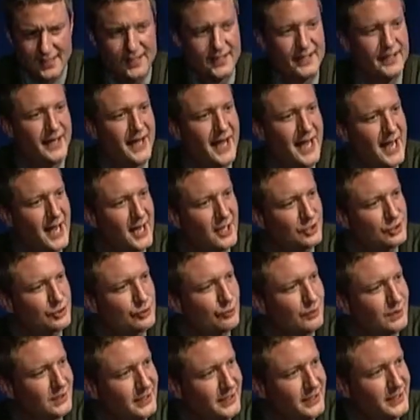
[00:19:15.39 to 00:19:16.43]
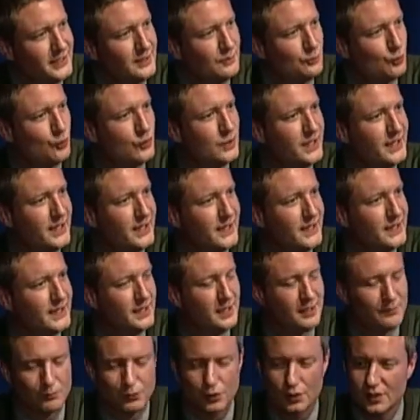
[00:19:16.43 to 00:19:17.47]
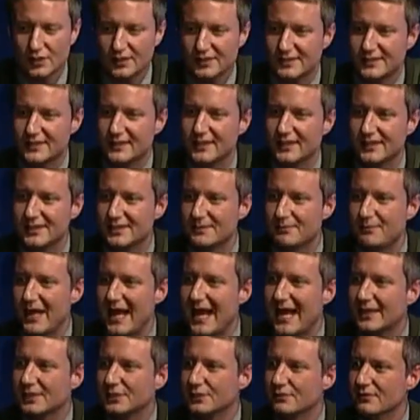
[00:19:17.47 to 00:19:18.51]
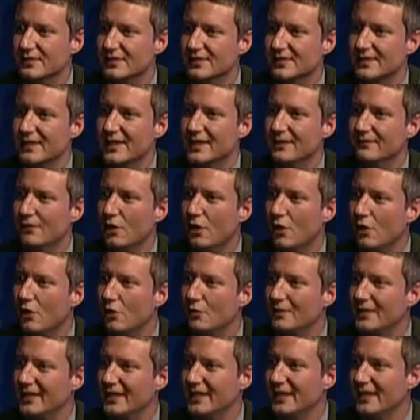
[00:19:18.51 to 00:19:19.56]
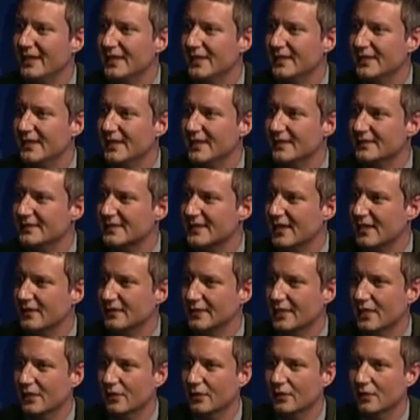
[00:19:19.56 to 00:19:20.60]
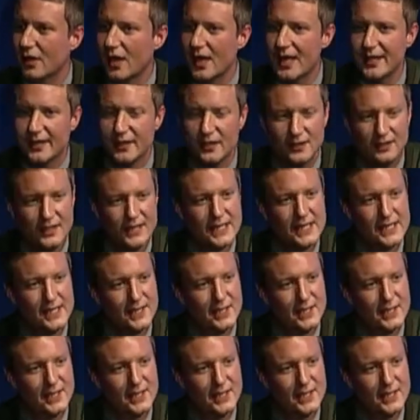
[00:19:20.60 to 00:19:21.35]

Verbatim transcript: And actually, when Brooks gets back to his native home in South Carolina,